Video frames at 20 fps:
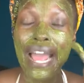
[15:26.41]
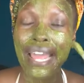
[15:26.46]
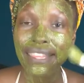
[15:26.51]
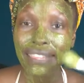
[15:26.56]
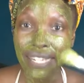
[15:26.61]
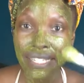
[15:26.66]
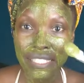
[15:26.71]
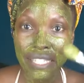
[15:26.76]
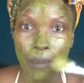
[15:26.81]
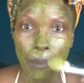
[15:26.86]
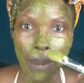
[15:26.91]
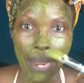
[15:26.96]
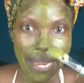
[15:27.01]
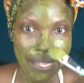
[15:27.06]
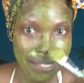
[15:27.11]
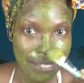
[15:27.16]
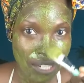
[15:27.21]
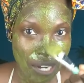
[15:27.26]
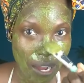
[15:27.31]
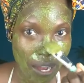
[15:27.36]
I like to
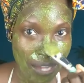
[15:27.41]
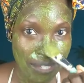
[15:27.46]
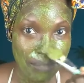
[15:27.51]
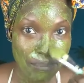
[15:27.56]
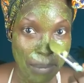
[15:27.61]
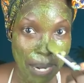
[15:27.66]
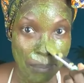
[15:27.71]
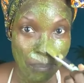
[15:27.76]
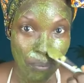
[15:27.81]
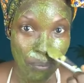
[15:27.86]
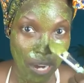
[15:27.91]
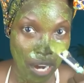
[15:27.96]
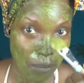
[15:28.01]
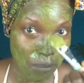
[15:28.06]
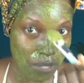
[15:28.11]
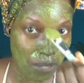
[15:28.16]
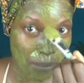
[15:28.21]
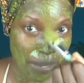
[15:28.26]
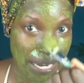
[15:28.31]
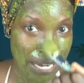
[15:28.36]
pile it on my
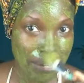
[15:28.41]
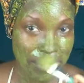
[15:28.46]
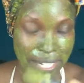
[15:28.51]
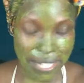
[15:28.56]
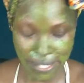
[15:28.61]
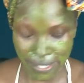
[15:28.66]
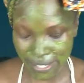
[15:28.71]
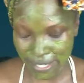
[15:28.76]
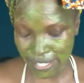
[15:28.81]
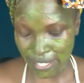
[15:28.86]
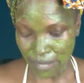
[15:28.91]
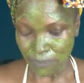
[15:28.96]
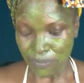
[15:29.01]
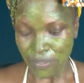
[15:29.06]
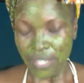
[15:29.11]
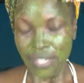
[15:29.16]
problem areas.